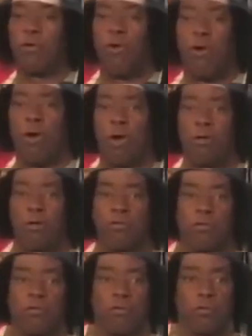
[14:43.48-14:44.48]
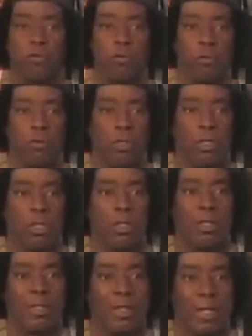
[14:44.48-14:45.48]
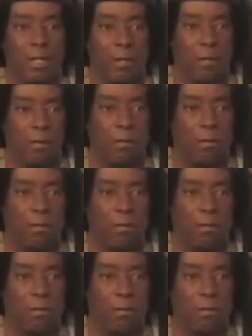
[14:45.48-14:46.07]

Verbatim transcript: Carlos Linné?